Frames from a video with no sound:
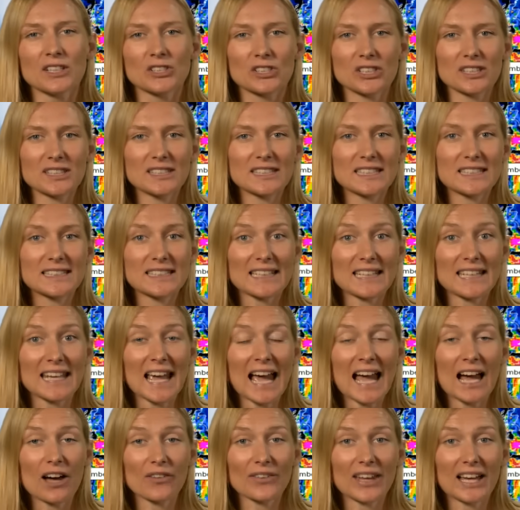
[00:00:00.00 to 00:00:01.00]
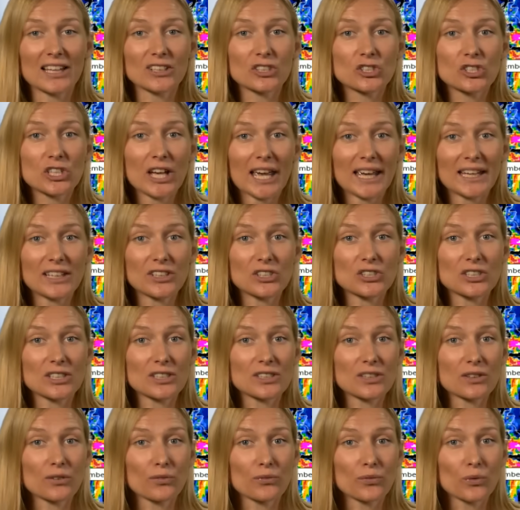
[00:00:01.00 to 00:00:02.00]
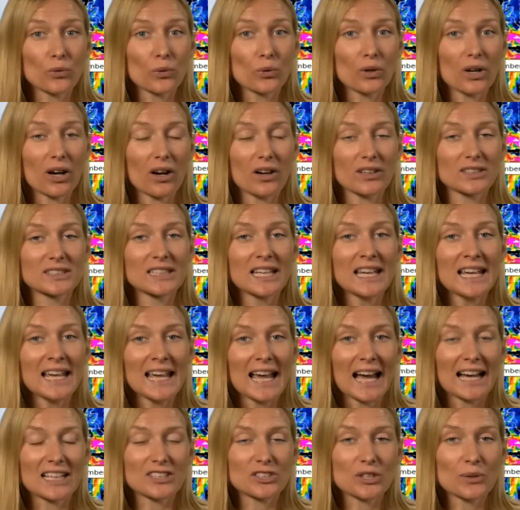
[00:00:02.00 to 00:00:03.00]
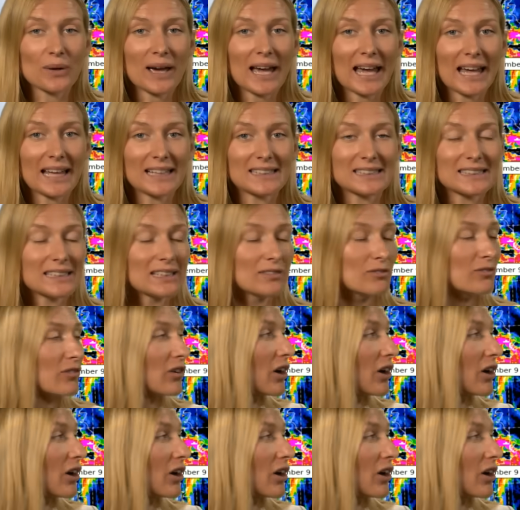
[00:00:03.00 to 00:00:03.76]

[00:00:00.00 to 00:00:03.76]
just to see how that changes the forecast as you head